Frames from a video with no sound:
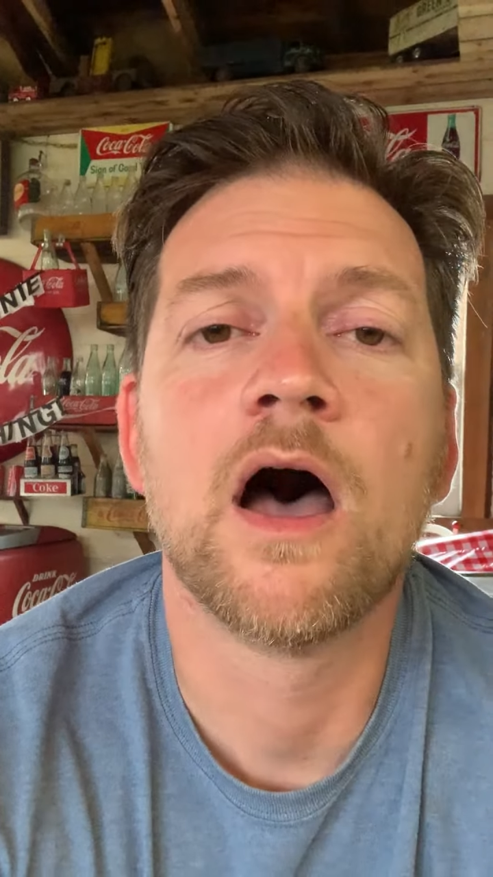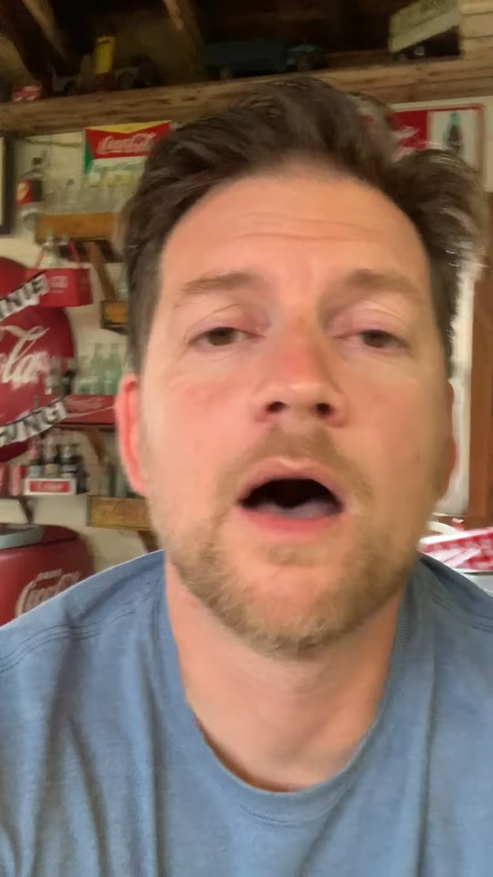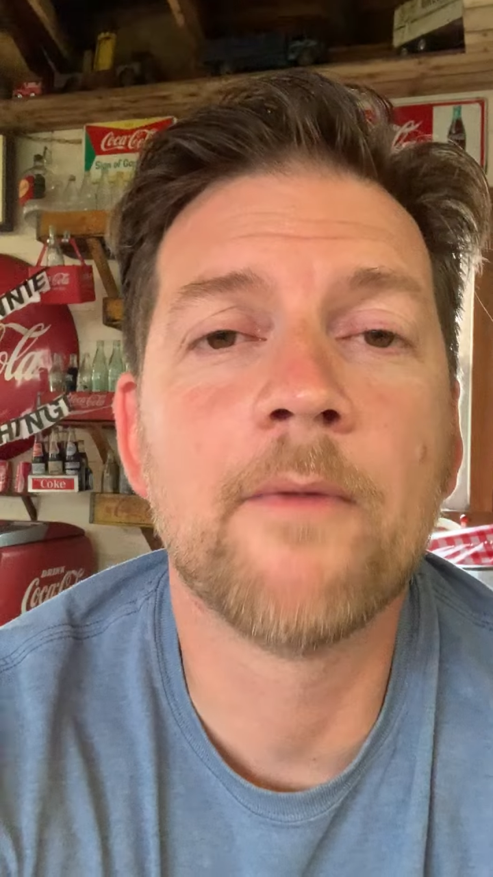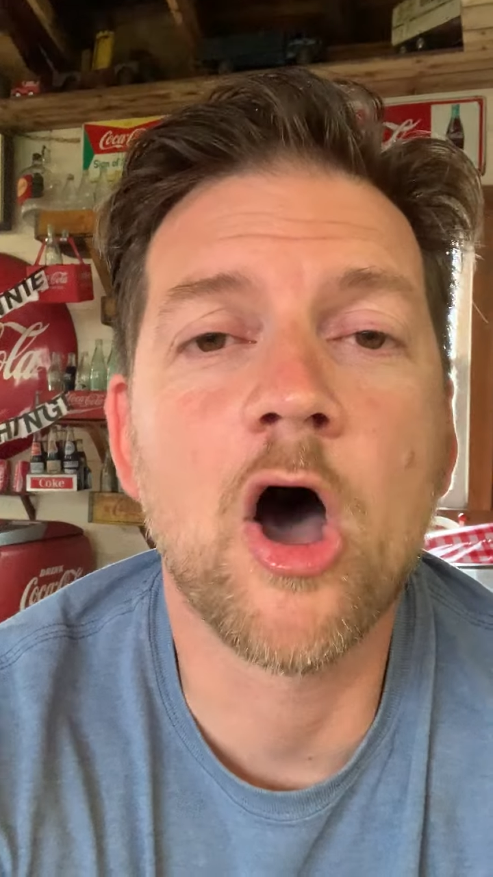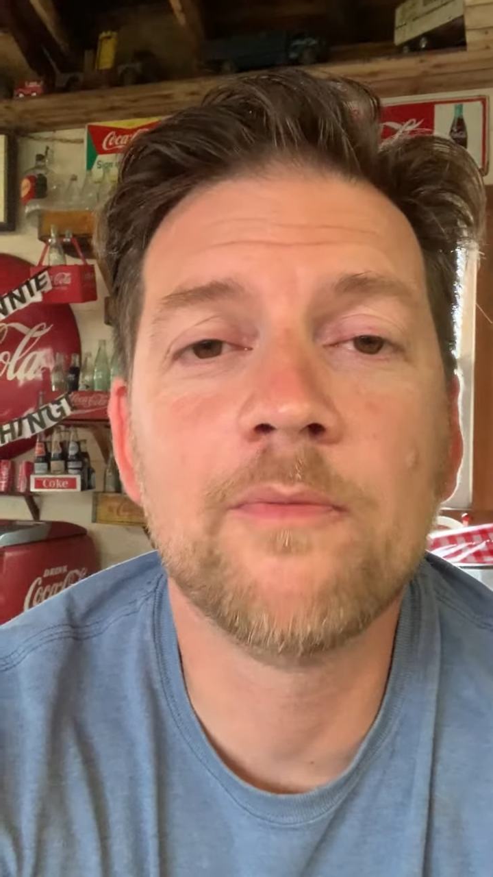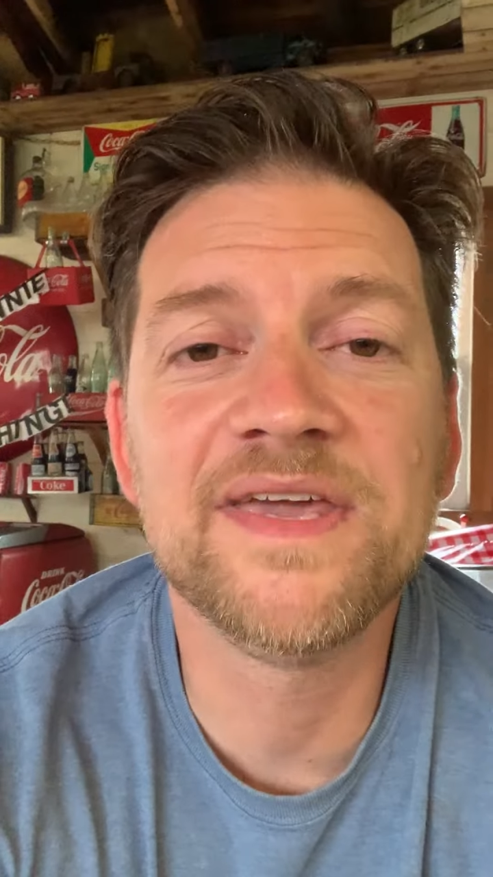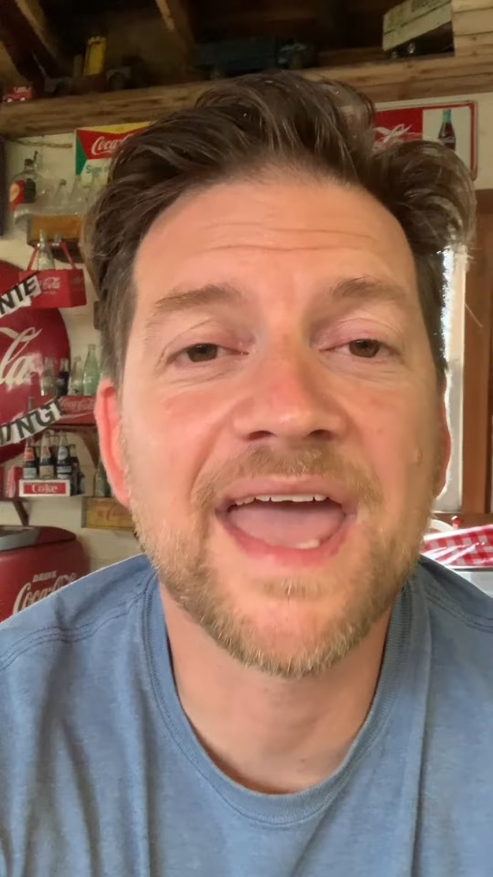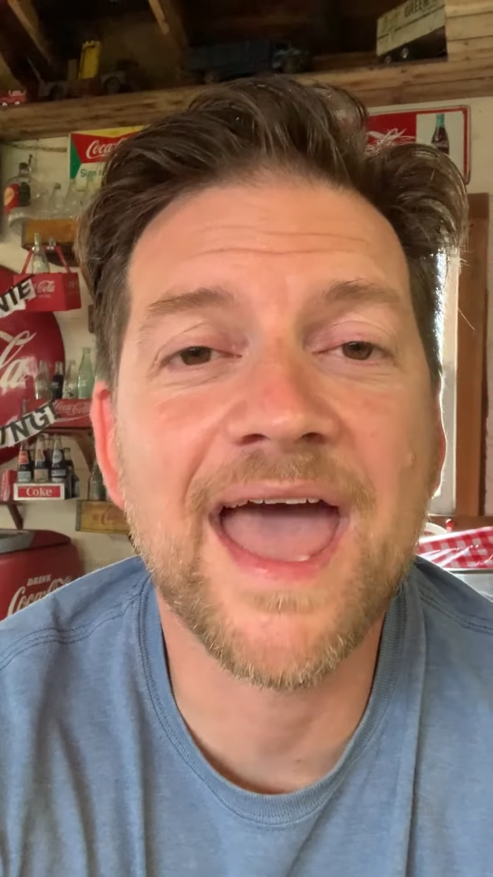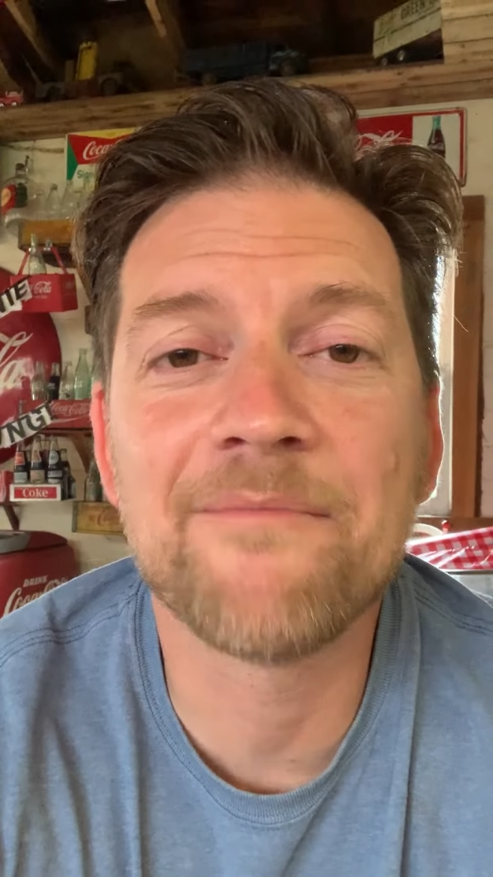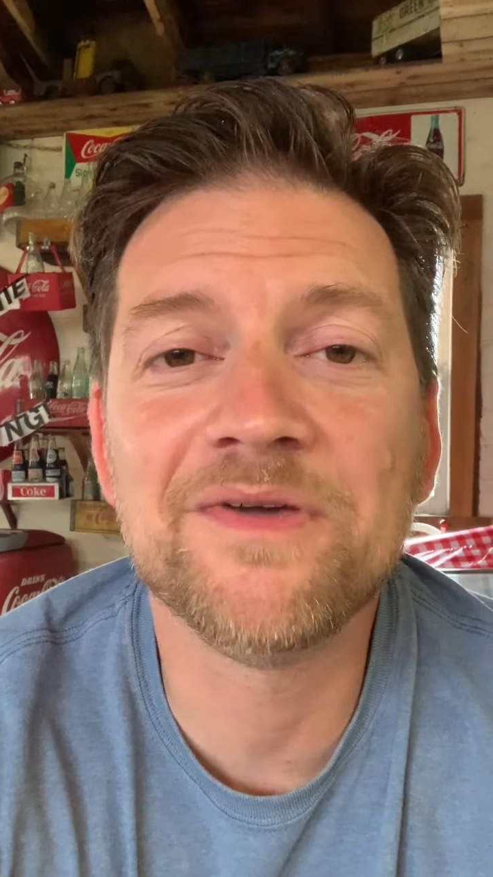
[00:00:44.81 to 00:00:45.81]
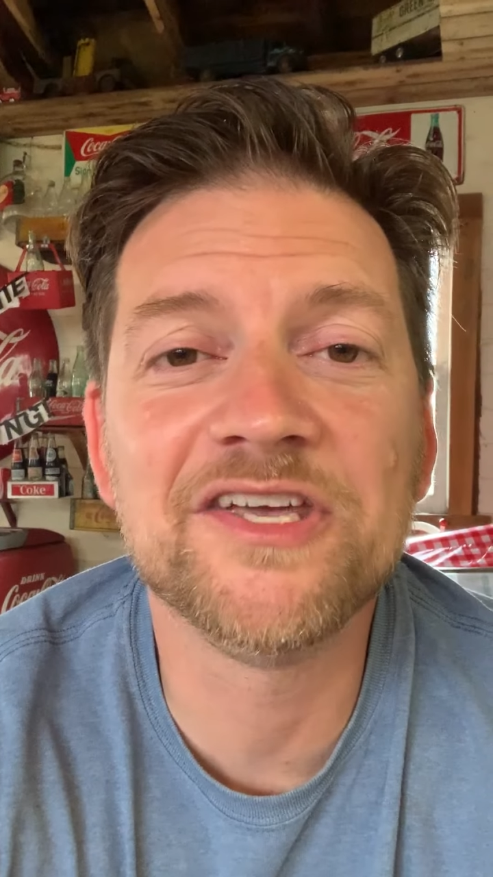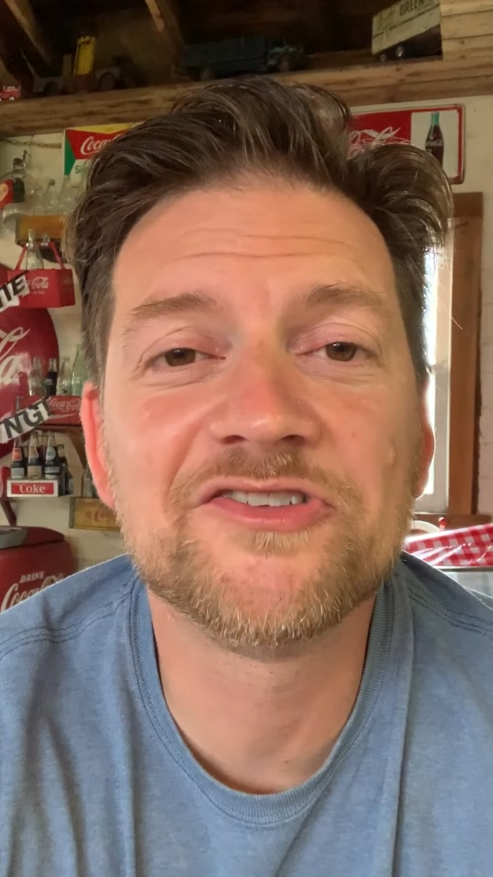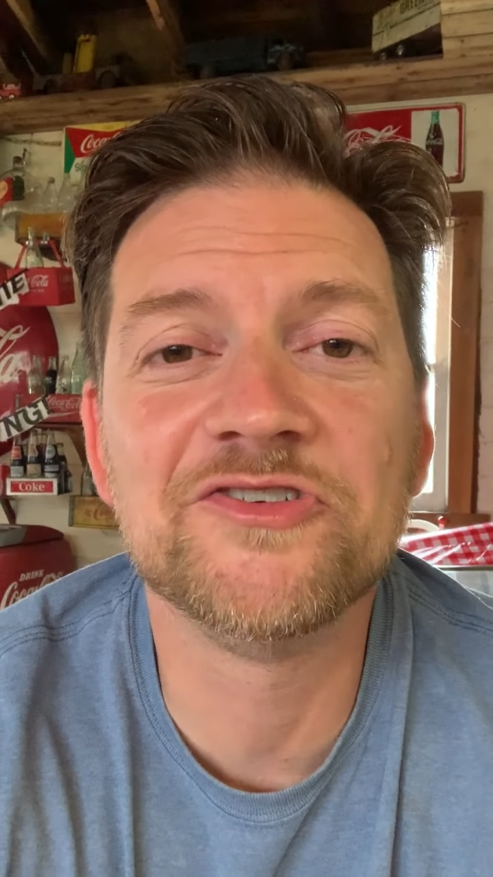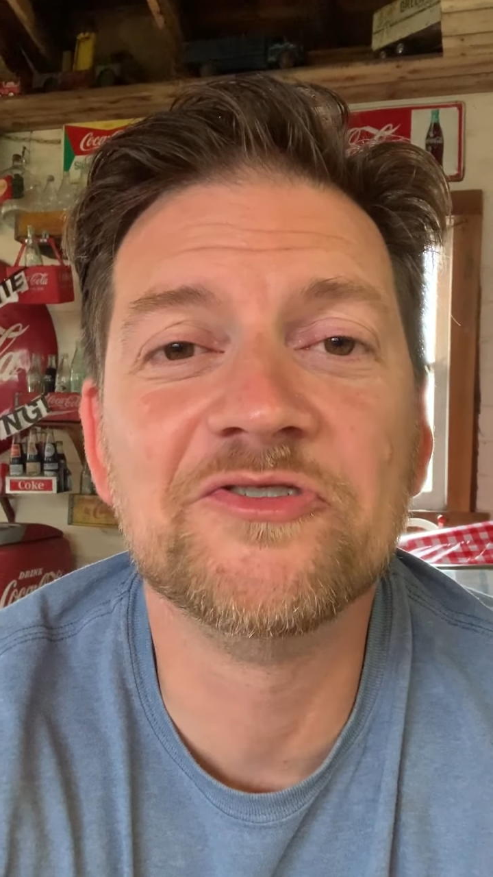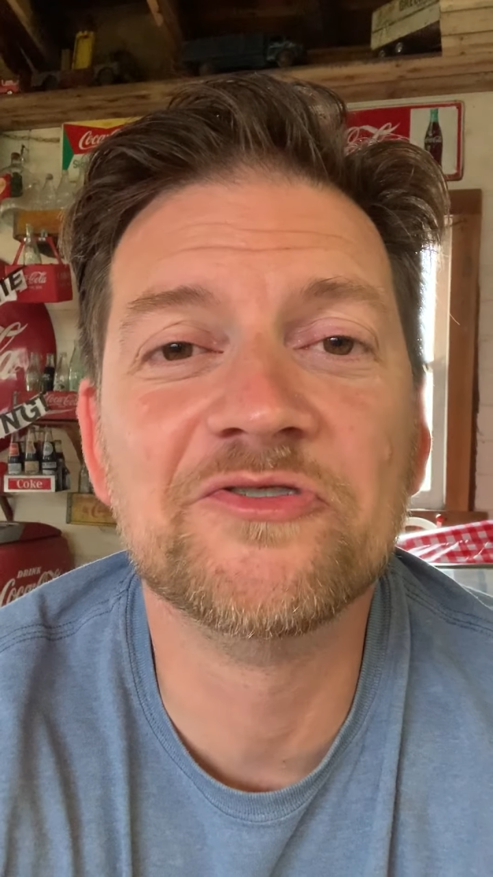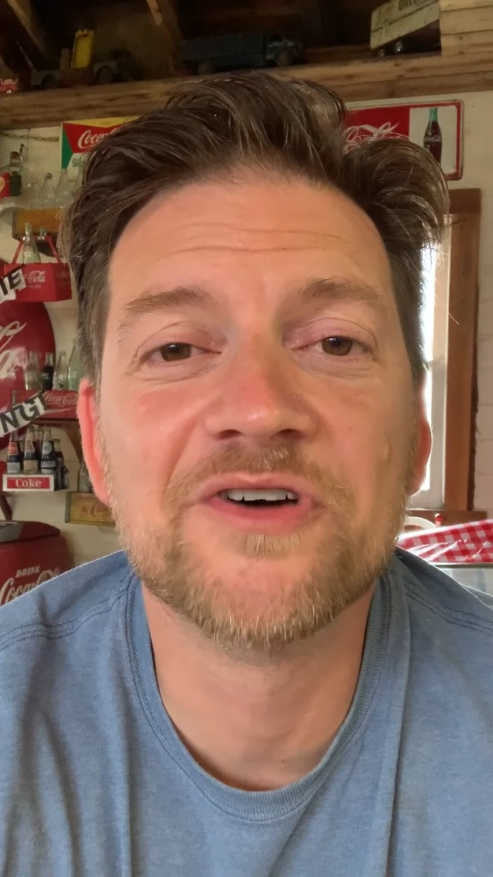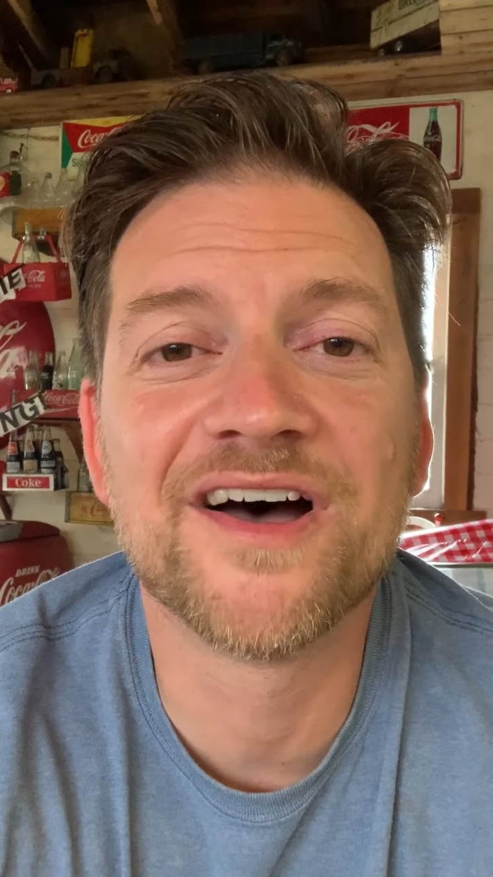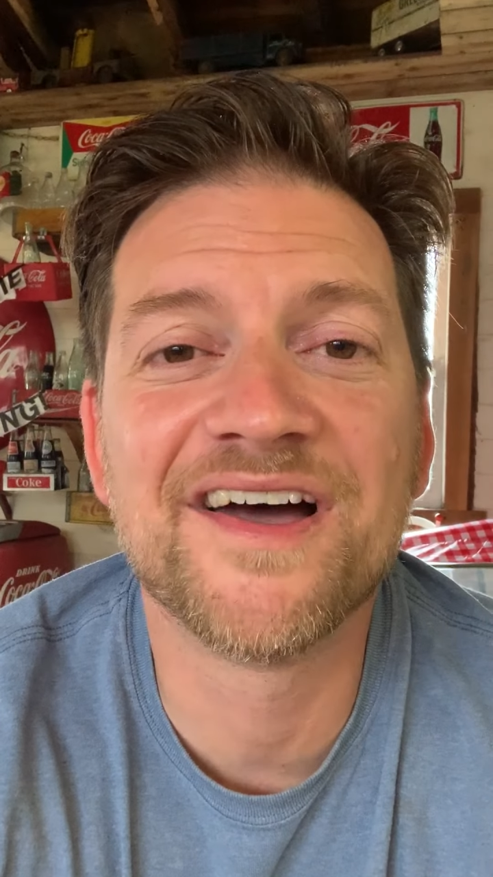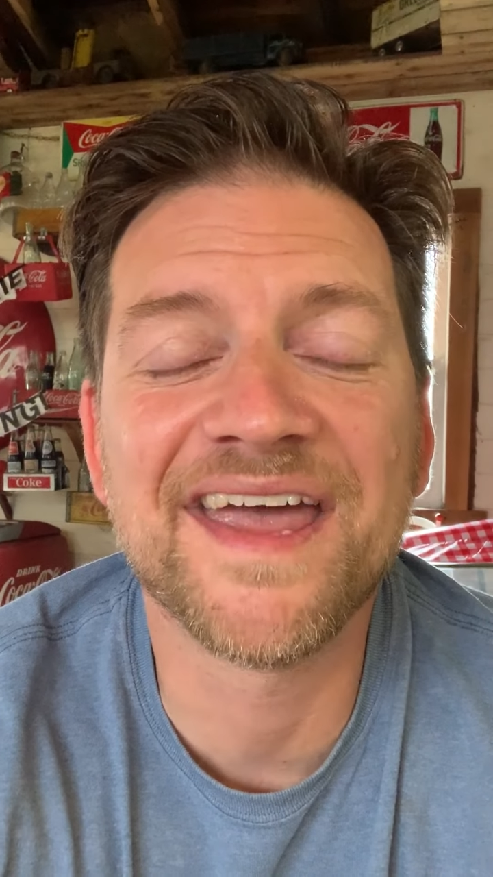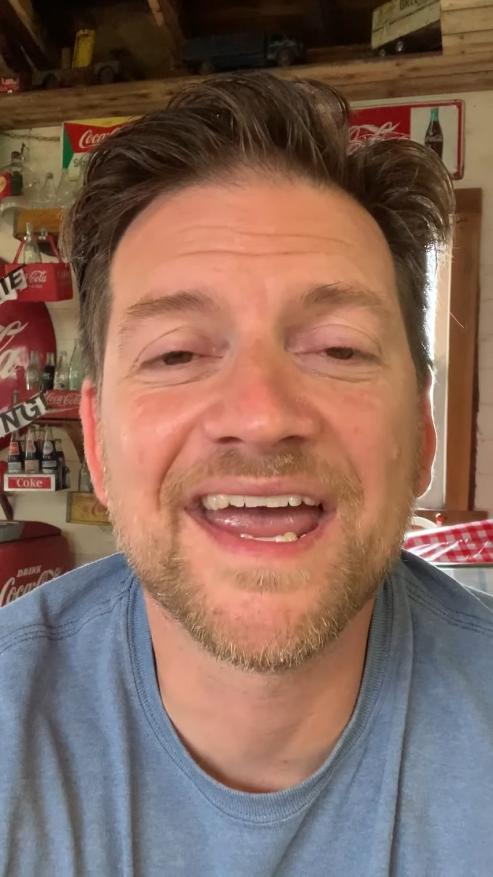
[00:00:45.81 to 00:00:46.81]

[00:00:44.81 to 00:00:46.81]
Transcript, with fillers: Um, I'll be happy to uh,